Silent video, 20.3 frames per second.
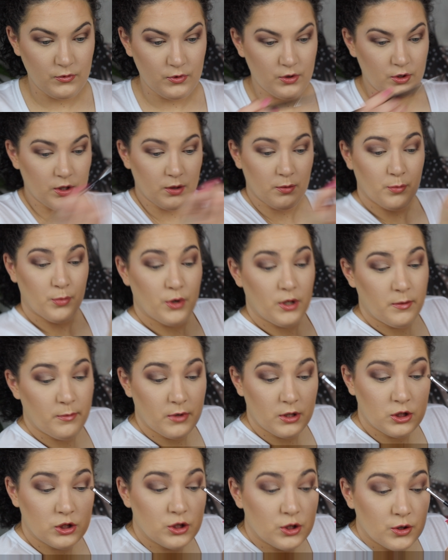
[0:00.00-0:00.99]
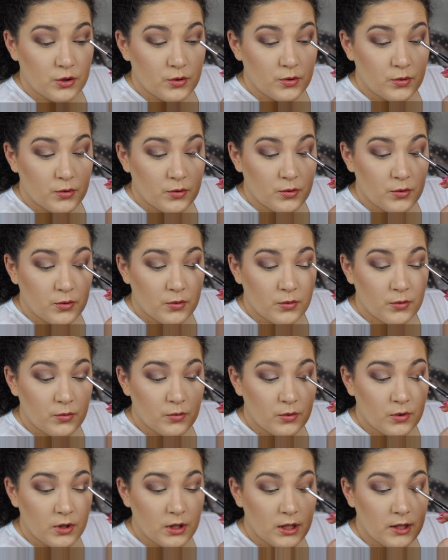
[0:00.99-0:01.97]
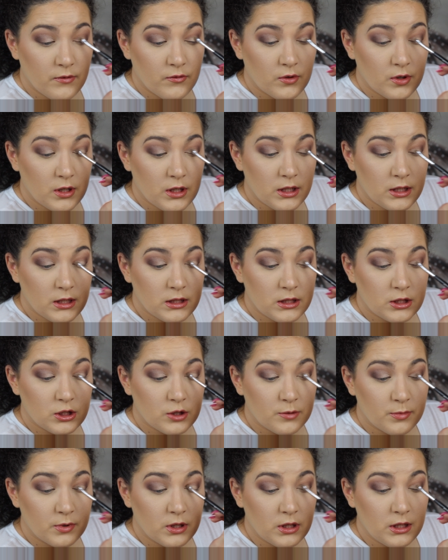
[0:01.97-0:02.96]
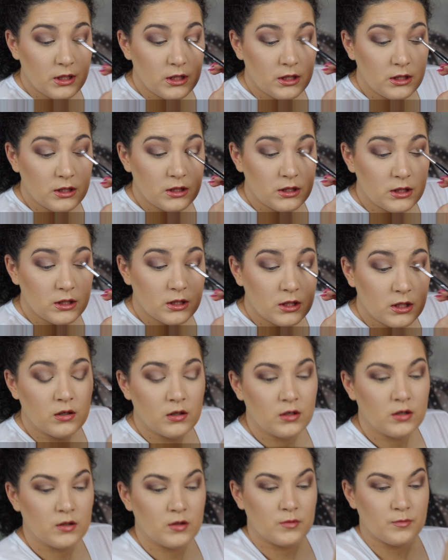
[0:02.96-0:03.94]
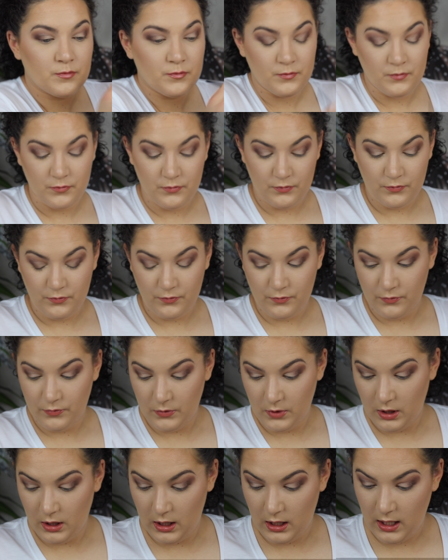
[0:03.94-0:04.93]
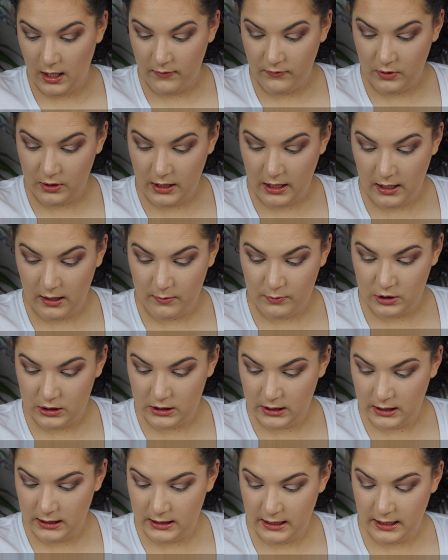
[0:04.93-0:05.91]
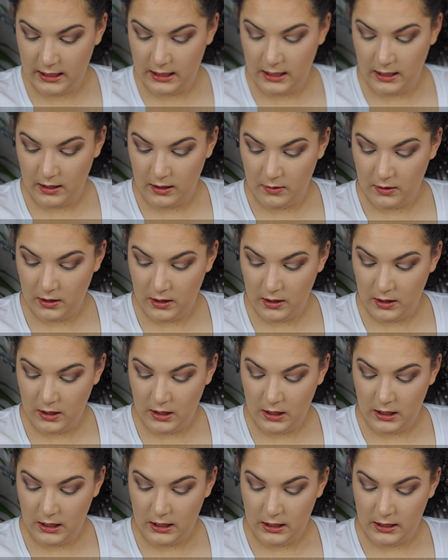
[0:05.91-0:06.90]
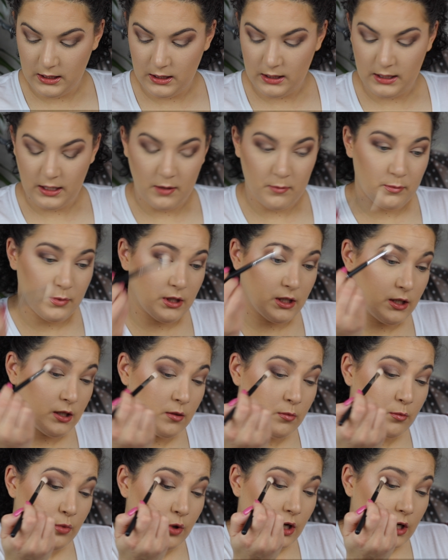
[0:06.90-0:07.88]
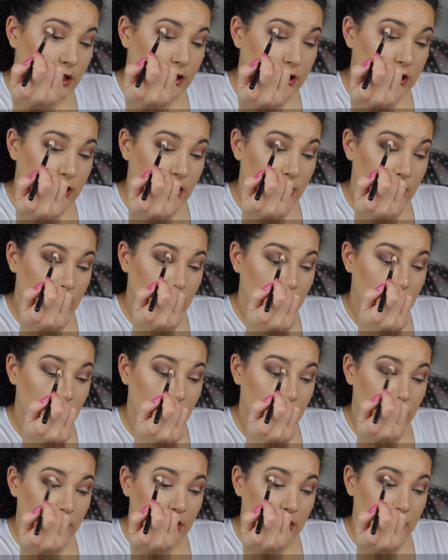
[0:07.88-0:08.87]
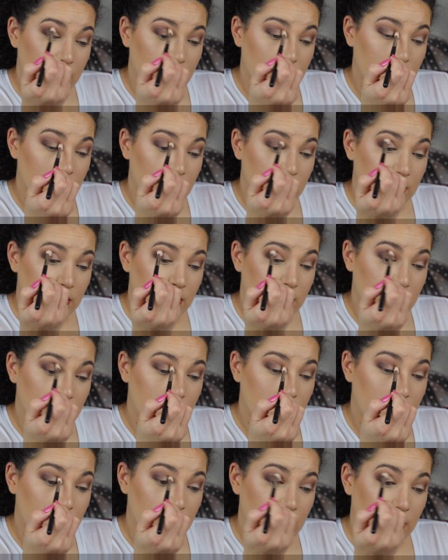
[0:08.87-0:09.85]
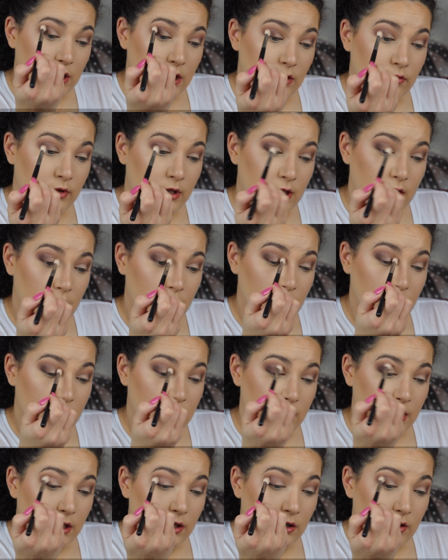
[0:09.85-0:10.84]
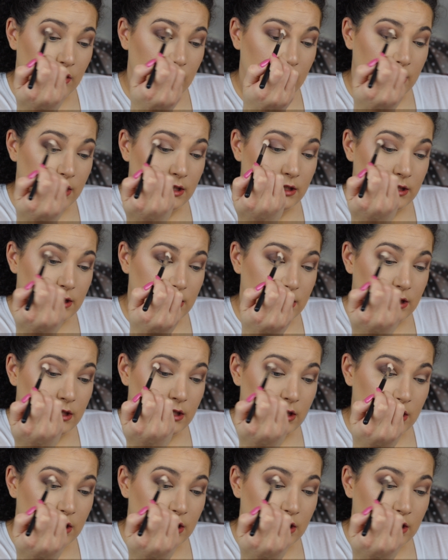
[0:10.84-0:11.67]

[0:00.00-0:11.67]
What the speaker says: You can pretty much do whatever it is that you please. And after that, I'm just gonna take that blending brush, and I'm going to get right there in that crease.